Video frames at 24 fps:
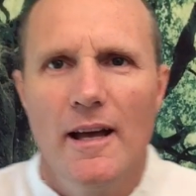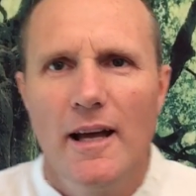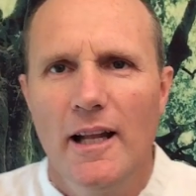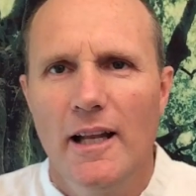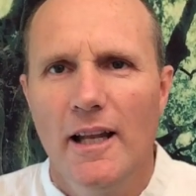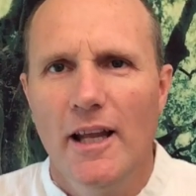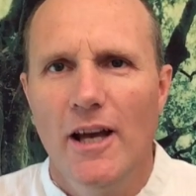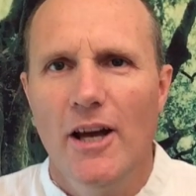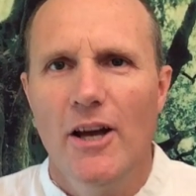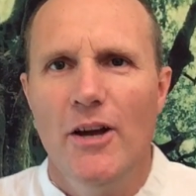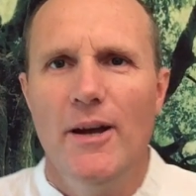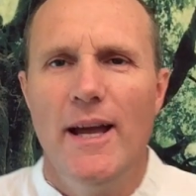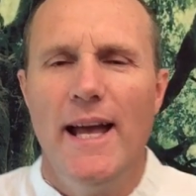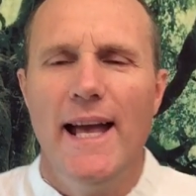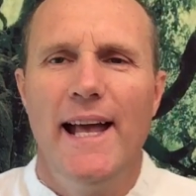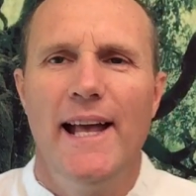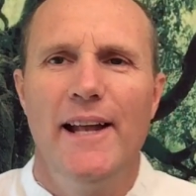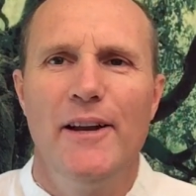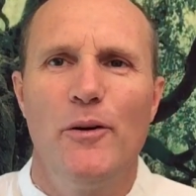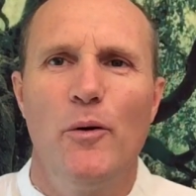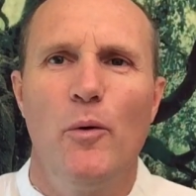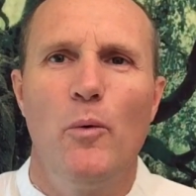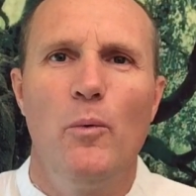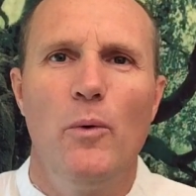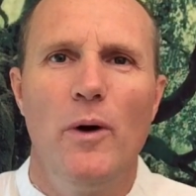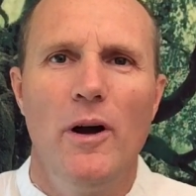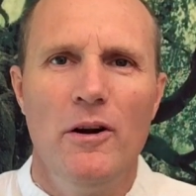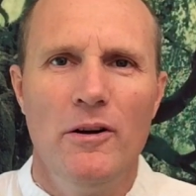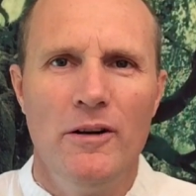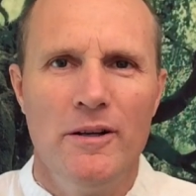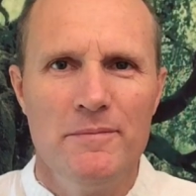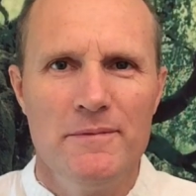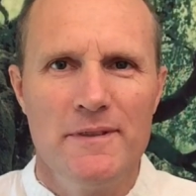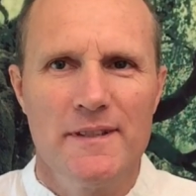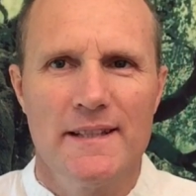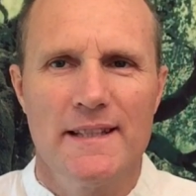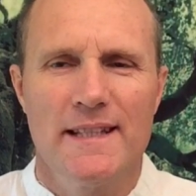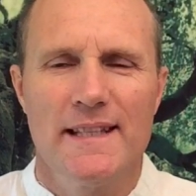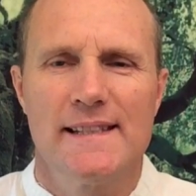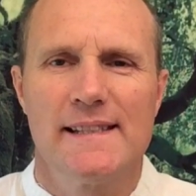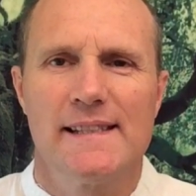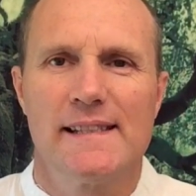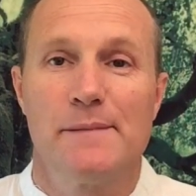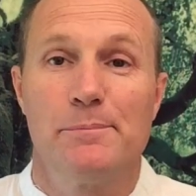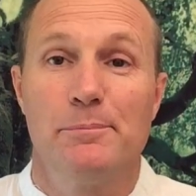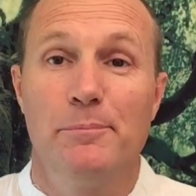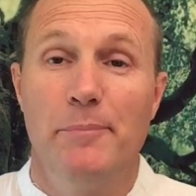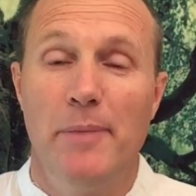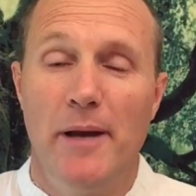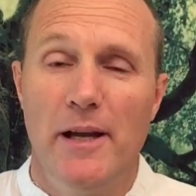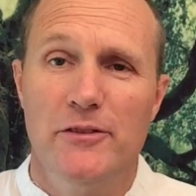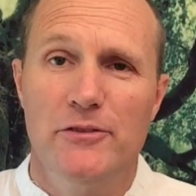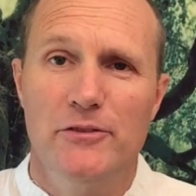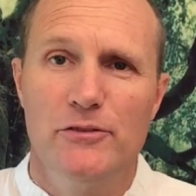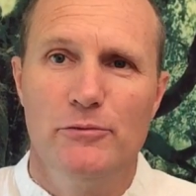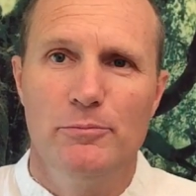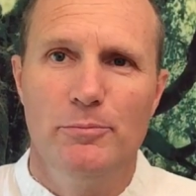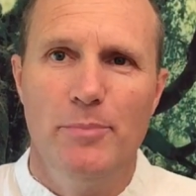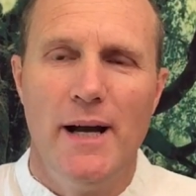Hello and welcome to this special